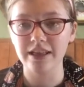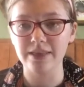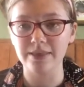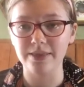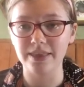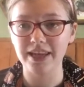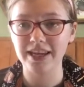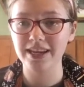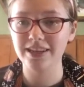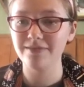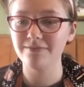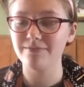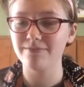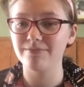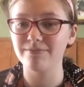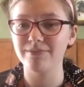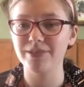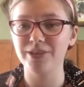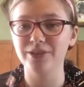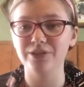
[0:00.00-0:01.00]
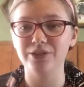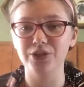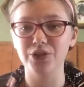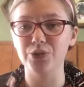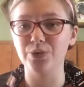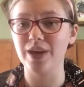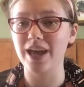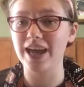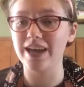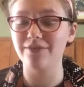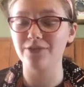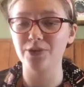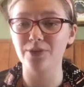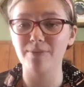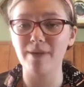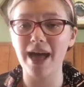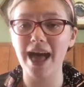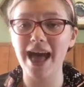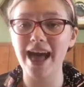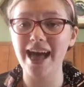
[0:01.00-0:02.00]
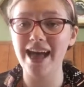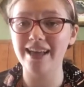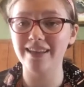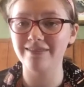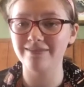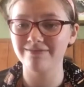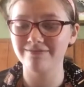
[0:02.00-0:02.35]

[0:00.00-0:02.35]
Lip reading: Then you have your pie.